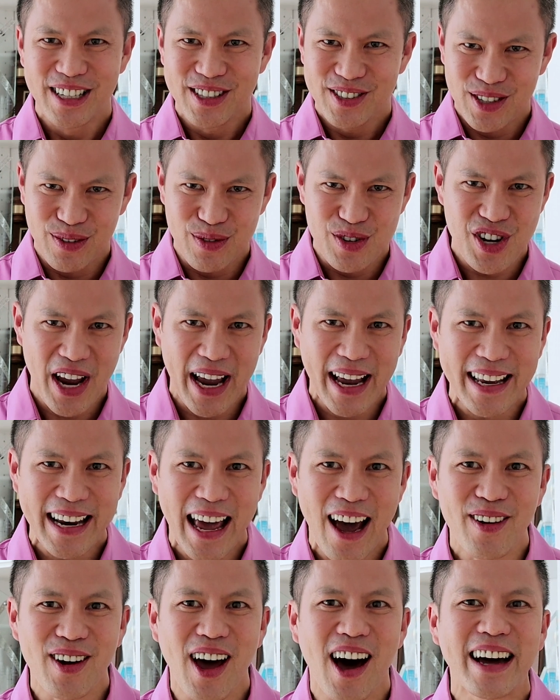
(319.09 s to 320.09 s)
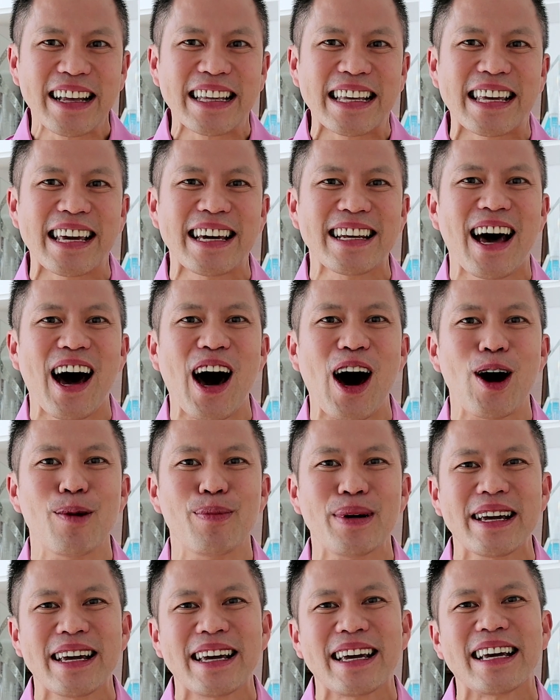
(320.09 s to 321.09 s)
So check it out on
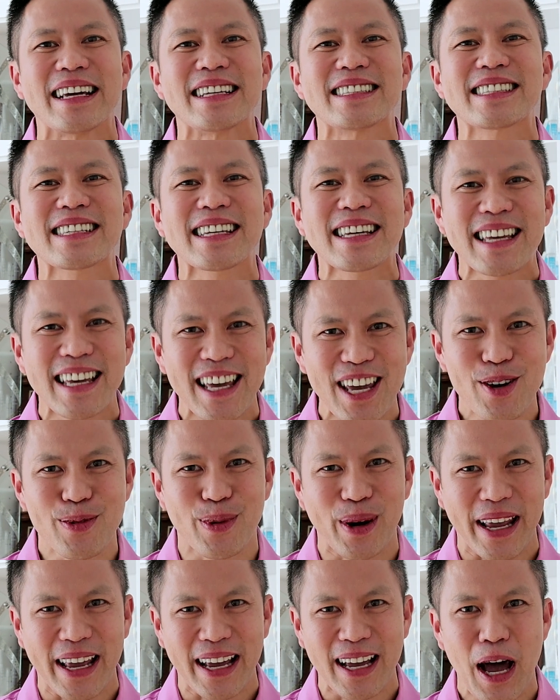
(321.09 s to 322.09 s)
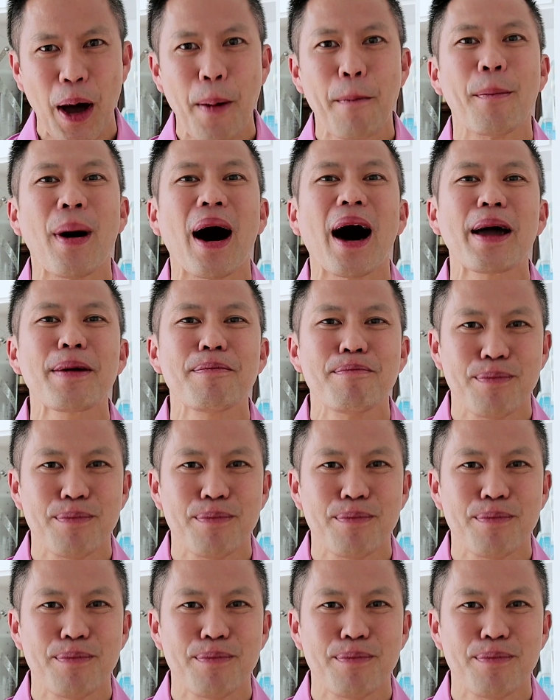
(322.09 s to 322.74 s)
GitHub. It's Keyring by